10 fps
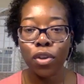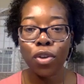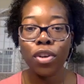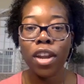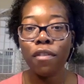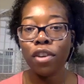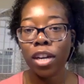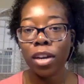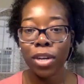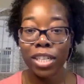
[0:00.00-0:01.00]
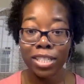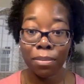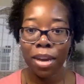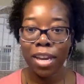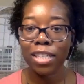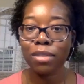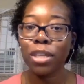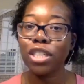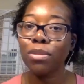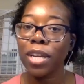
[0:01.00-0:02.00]
you're never going to make as
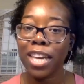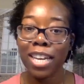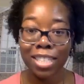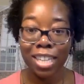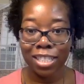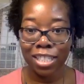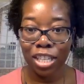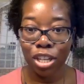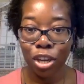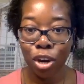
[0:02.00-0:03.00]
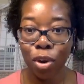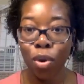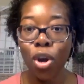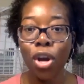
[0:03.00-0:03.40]
much money as that CEO.